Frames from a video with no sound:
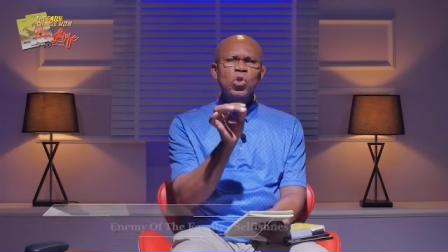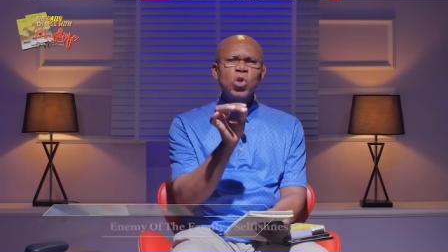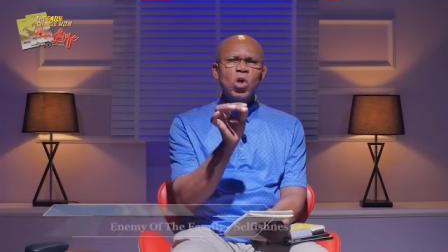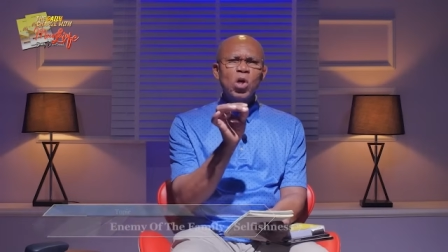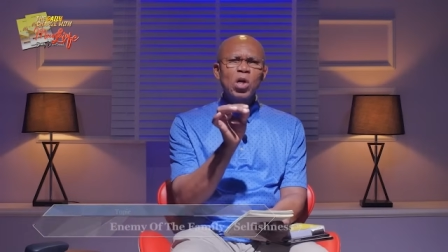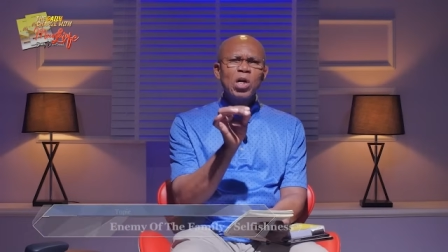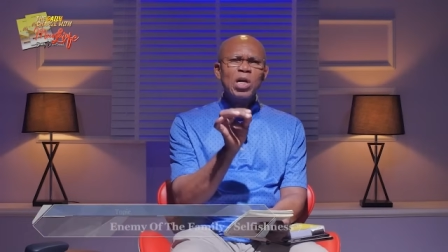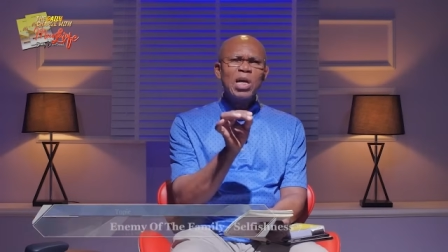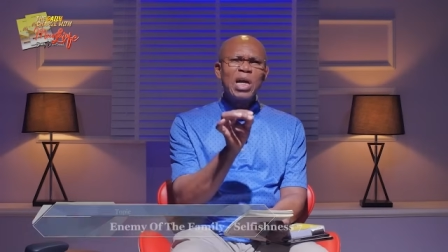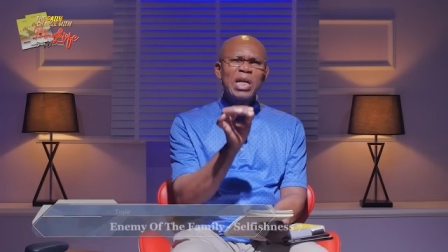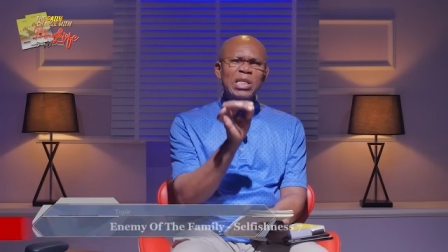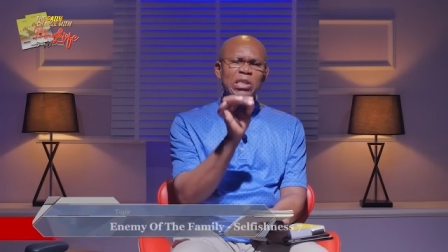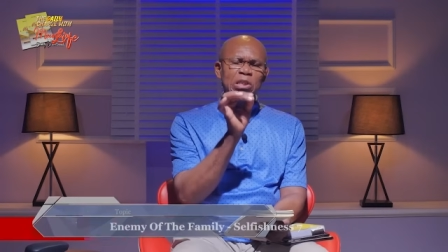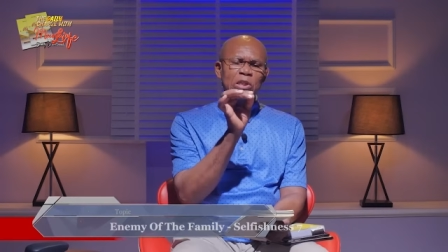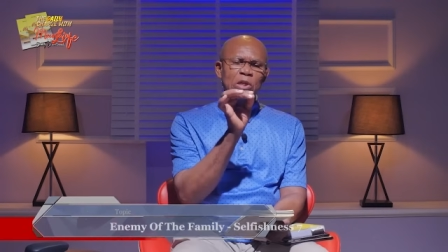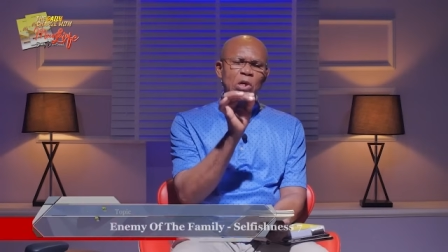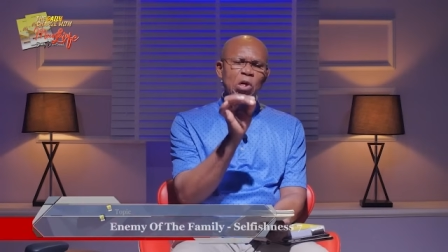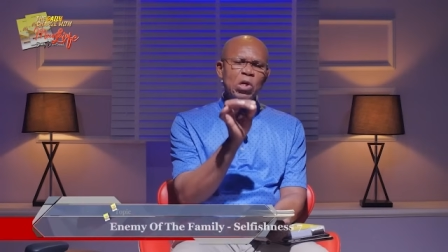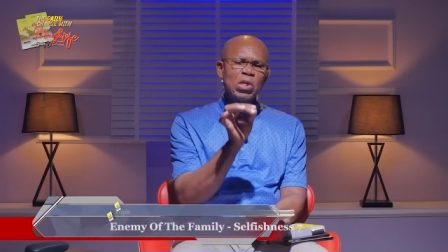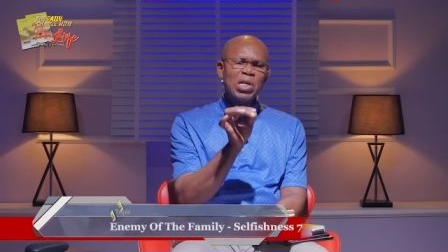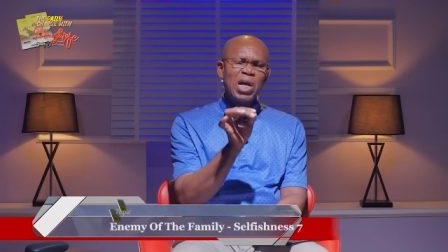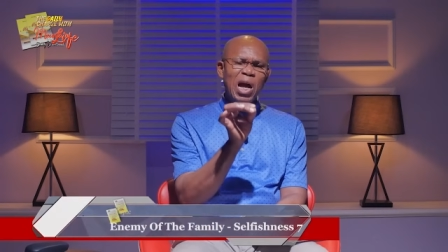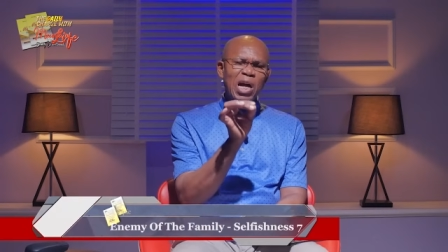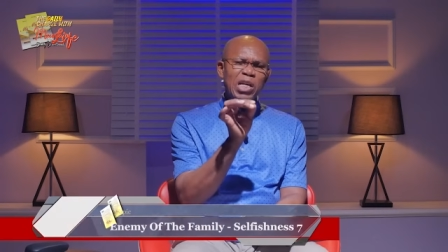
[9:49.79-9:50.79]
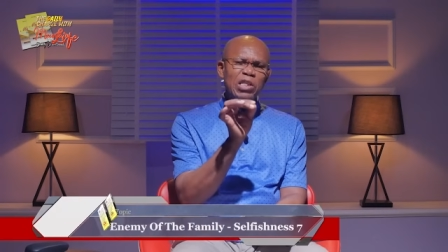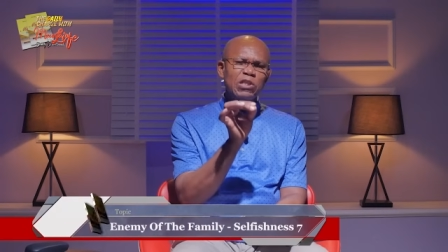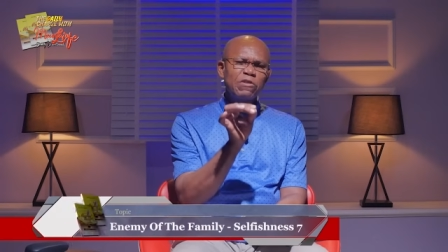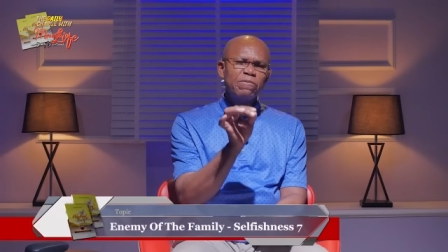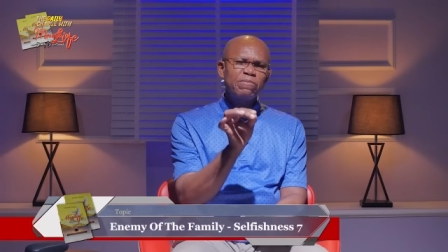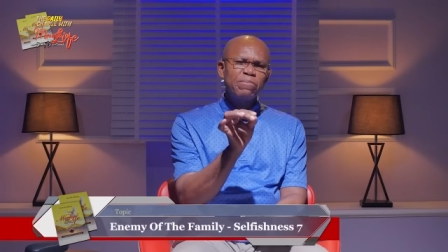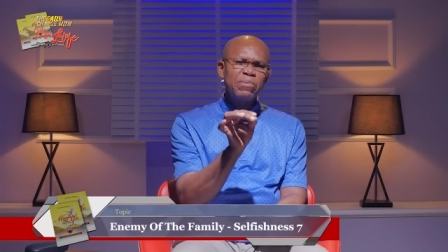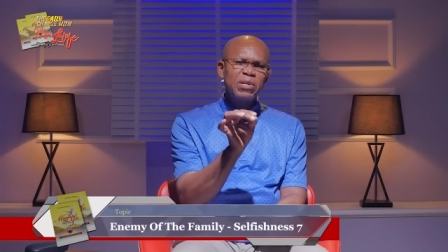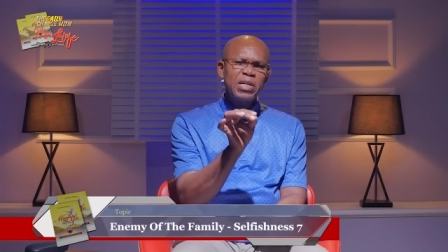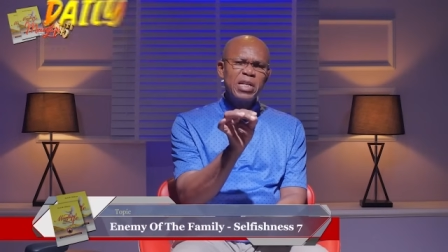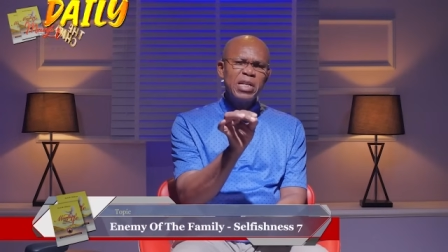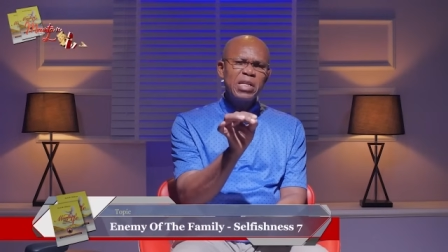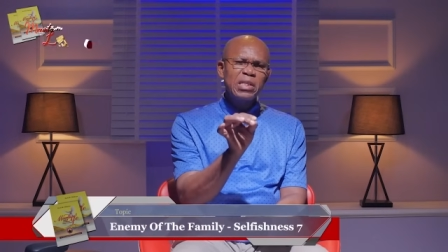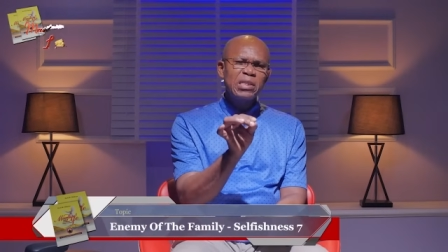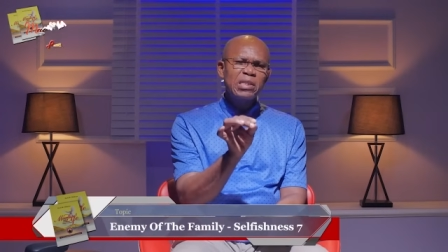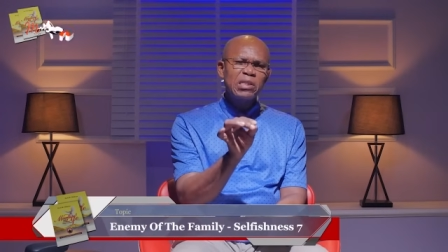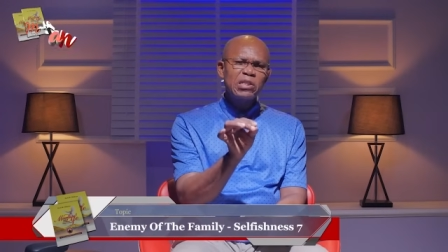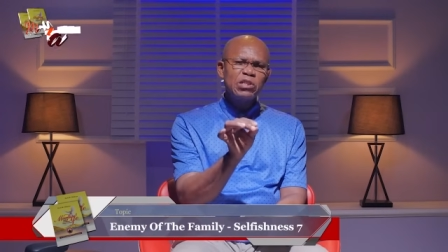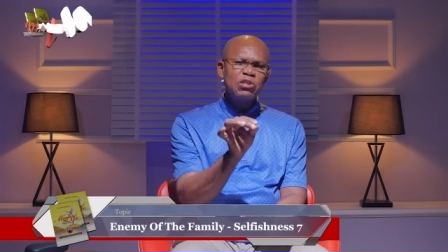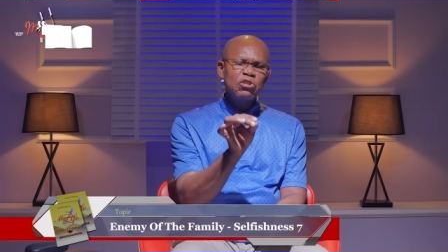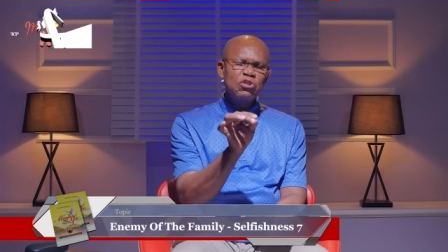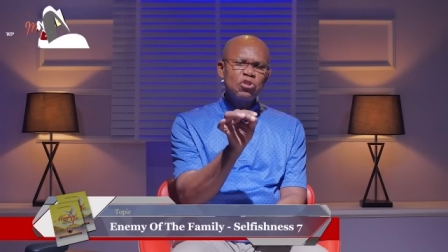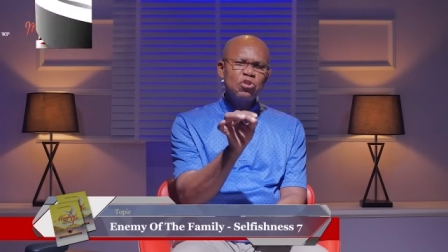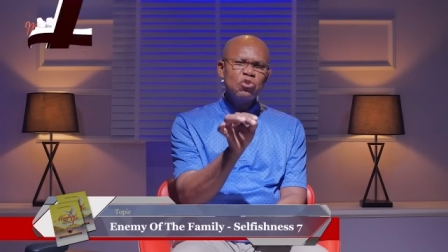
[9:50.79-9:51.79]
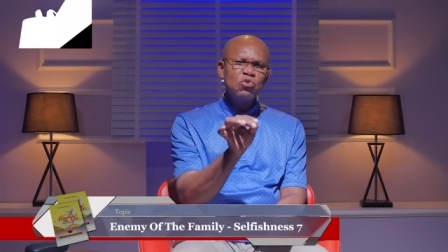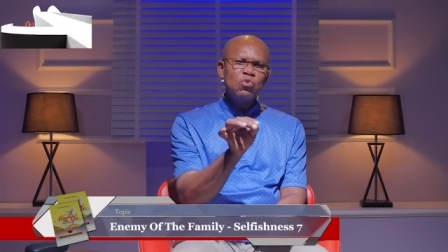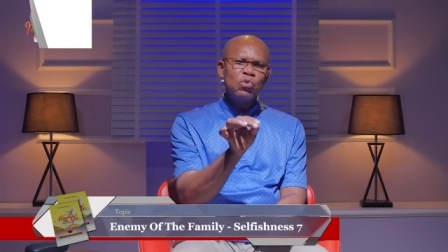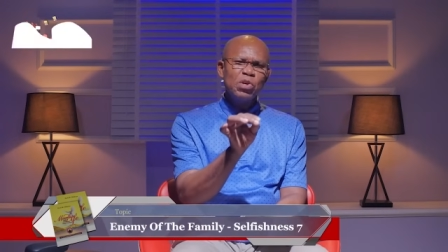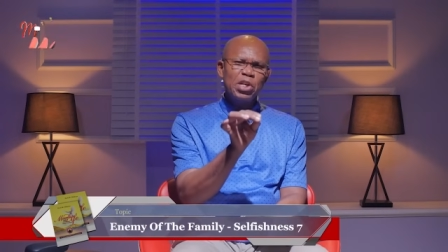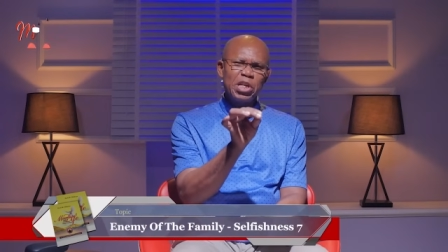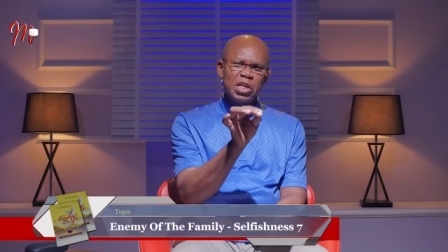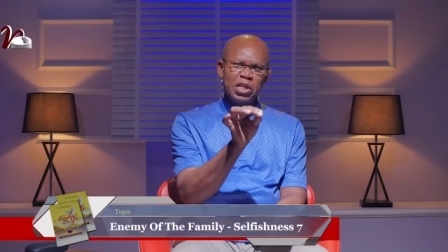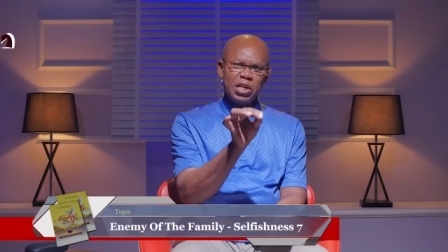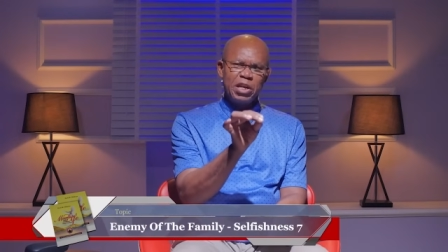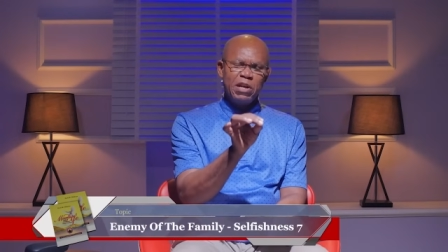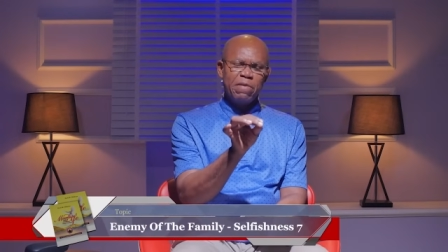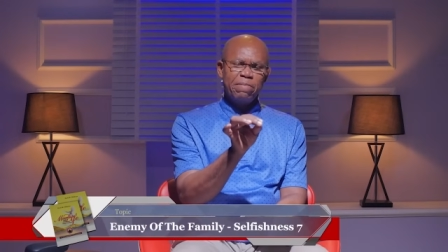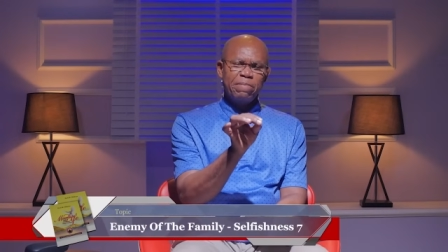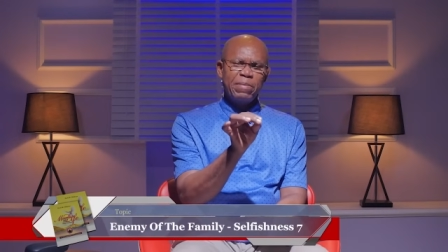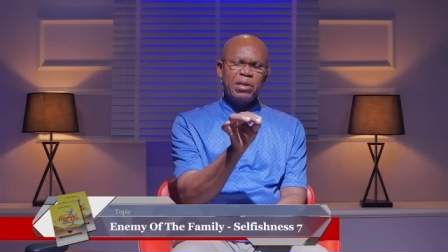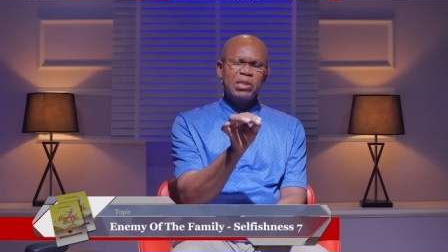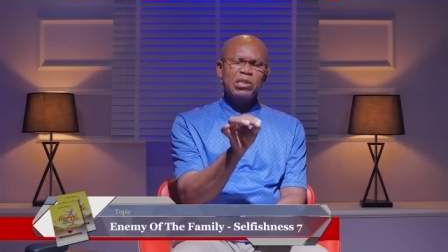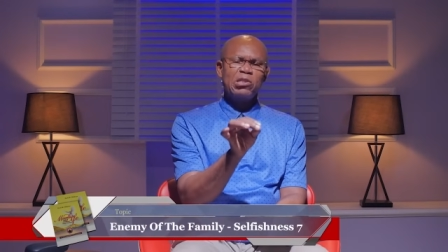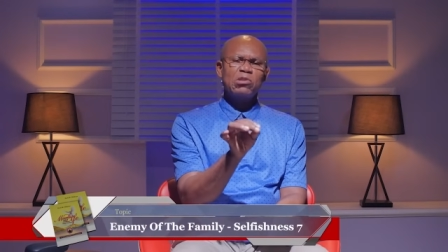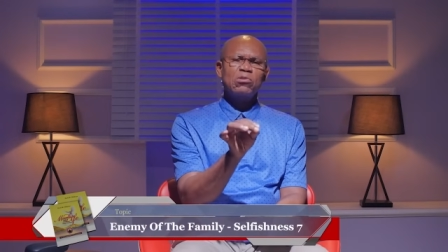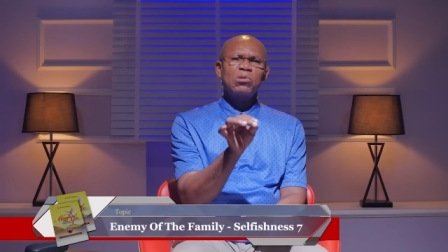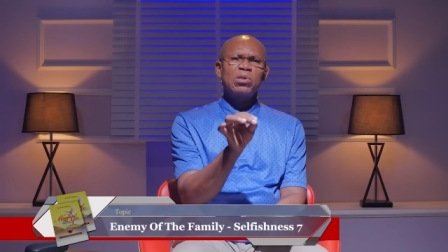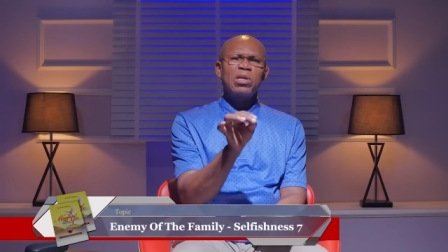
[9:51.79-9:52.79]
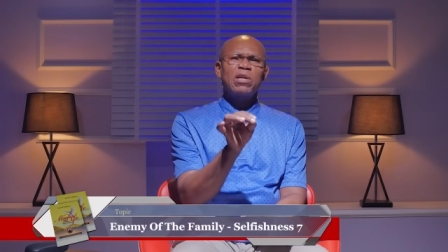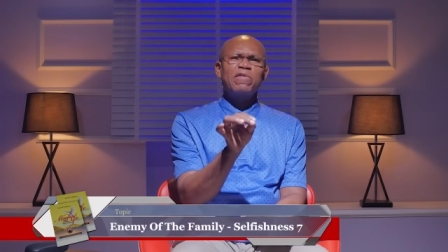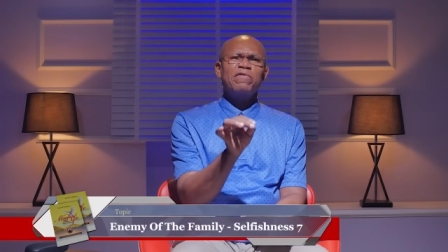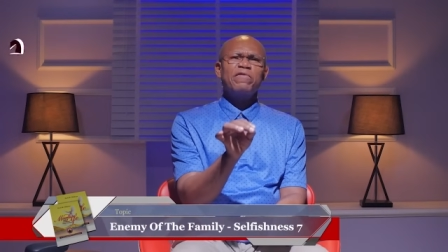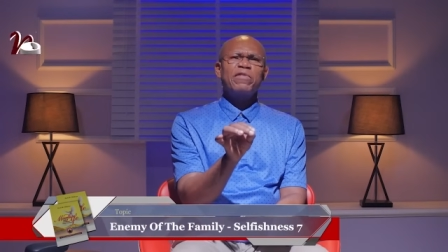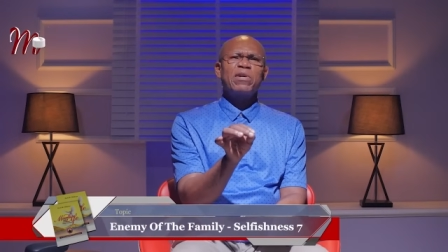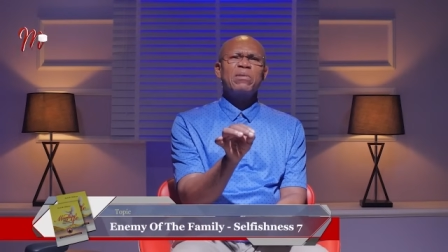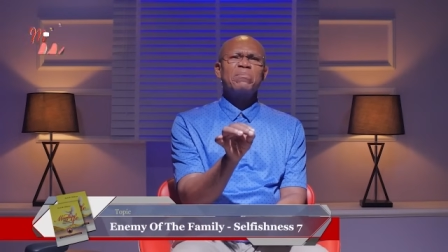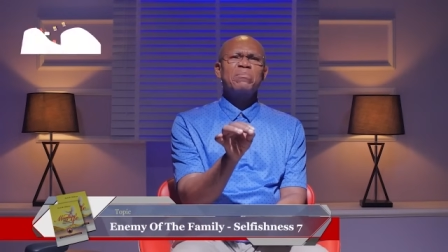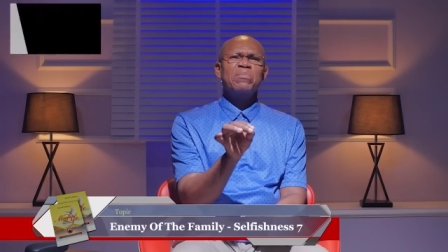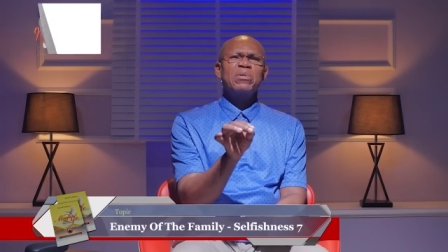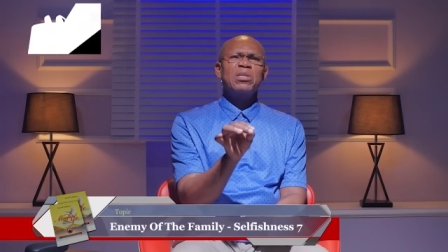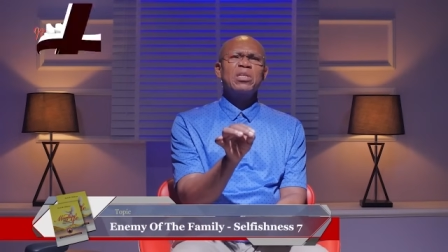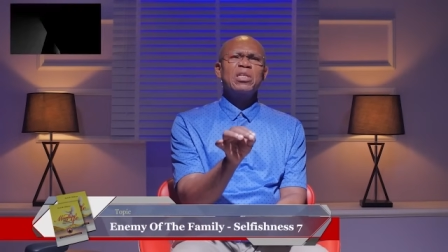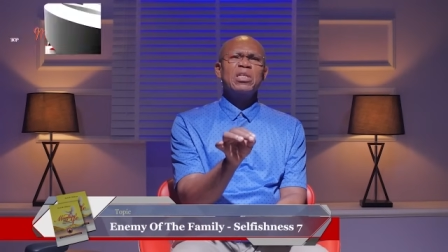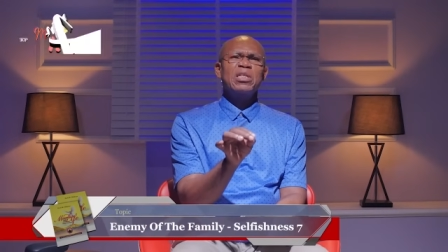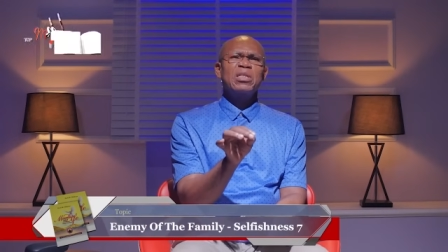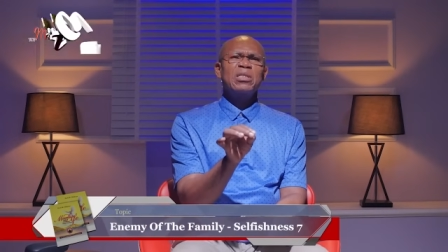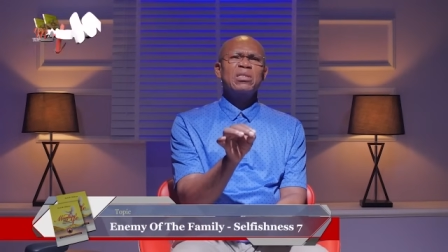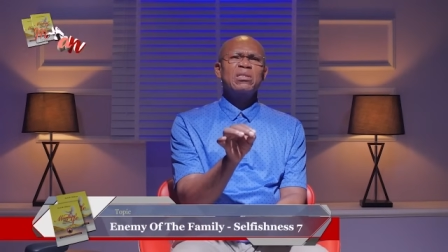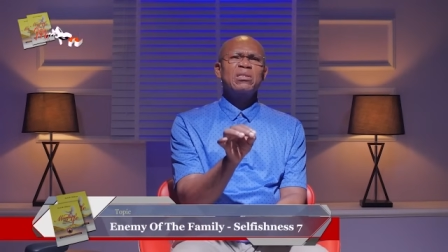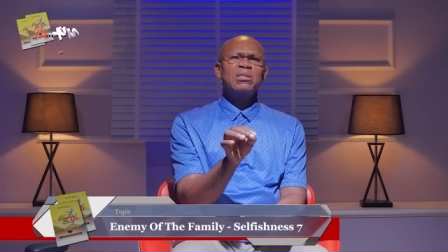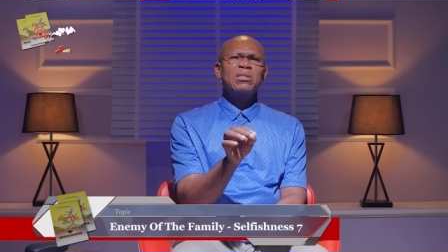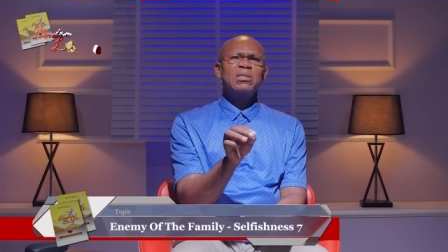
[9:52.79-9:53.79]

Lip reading: long as God has placed you in a particular family,